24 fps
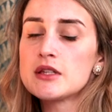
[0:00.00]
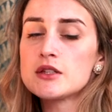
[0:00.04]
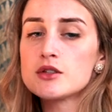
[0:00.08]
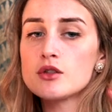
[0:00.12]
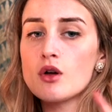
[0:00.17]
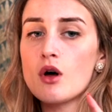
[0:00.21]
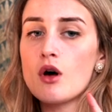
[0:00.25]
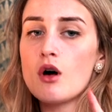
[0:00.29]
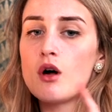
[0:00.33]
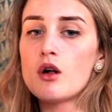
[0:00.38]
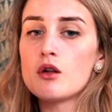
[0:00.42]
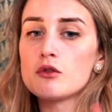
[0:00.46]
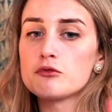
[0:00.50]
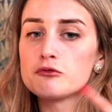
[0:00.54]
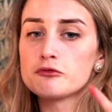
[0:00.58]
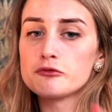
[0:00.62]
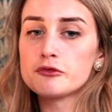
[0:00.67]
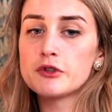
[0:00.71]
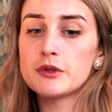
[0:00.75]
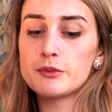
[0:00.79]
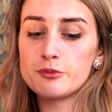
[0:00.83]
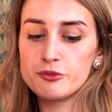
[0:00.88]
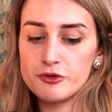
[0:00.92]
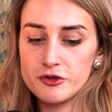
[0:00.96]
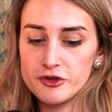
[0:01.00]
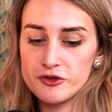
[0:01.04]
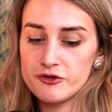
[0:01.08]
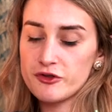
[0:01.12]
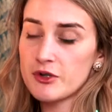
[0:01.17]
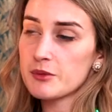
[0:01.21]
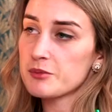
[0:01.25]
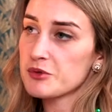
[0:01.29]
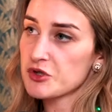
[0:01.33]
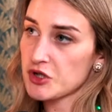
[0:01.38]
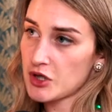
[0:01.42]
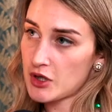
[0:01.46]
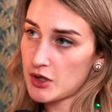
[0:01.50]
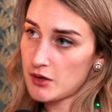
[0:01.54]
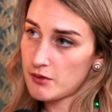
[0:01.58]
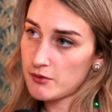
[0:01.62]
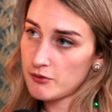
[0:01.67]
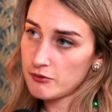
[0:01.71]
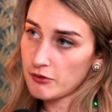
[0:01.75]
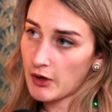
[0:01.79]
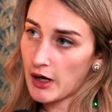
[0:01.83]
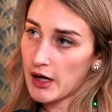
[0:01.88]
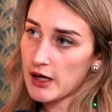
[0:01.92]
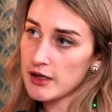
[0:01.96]
these are all
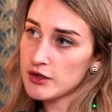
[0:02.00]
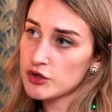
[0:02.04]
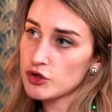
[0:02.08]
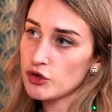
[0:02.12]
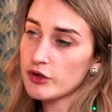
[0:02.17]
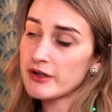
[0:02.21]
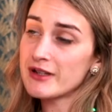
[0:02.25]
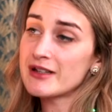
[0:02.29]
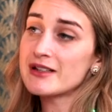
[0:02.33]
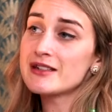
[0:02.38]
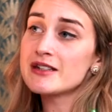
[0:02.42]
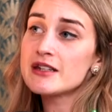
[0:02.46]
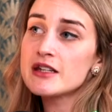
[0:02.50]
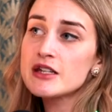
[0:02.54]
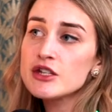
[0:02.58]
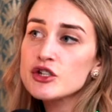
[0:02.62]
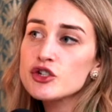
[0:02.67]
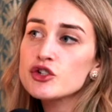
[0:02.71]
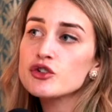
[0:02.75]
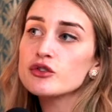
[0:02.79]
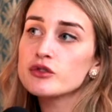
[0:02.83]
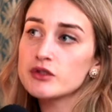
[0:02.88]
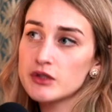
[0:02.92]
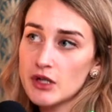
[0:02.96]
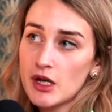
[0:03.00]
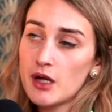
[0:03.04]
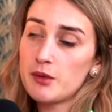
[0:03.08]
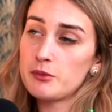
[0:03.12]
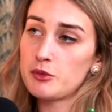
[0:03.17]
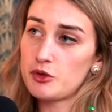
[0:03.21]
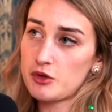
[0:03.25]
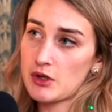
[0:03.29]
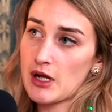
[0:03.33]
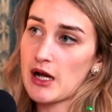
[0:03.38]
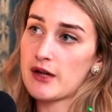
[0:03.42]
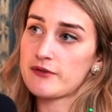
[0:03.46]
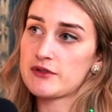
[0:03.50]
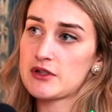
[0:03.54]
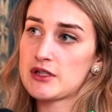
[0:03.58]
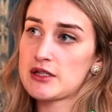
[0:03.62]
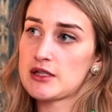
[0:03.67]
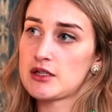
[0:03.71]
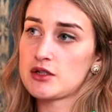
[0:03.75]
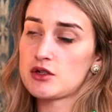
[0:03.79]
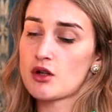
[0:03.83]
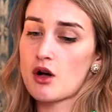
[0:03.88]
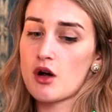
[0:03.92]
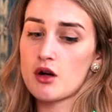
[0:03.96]
re-prescription, right? So the initial time you'd have to
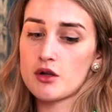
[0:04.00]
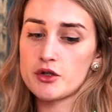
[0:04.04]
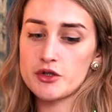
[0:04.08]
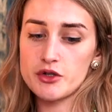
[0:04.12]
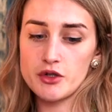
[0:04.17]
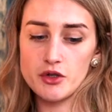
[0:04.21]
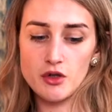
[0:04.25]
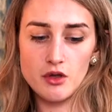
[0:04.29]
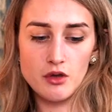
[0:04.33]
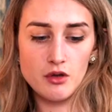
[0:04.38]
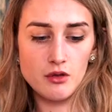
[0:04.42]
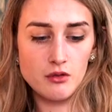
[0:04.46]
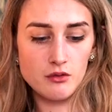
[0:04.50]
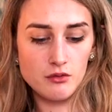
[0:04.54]
see a doctor. Mm-hmm